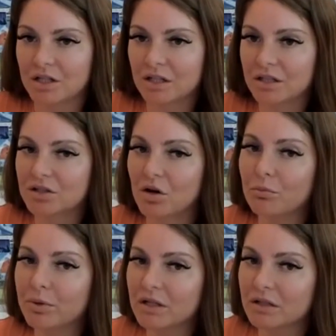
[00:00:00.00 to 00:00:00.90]
Watching, don't
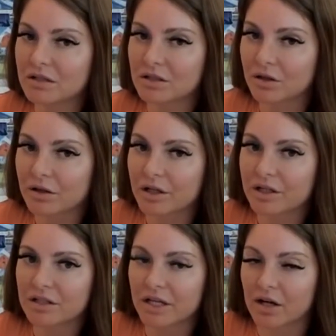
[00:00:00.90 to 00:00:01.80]
be
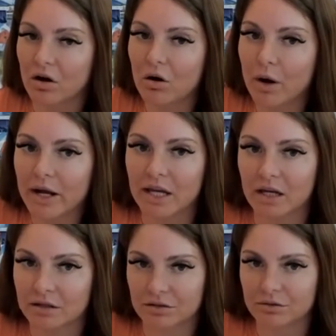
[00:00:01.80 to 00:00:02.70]
discouraged. Like, oh, I
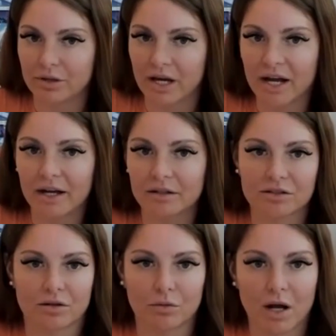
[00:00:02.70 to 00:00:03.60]
can't do that,
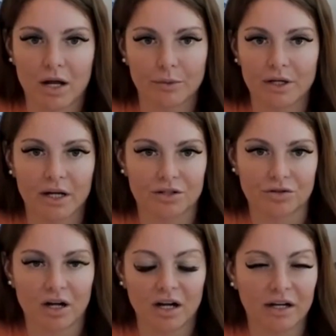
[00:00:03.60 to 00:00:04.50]
so why would I
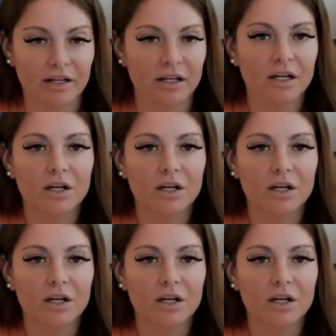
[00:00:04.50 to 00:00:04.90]
try?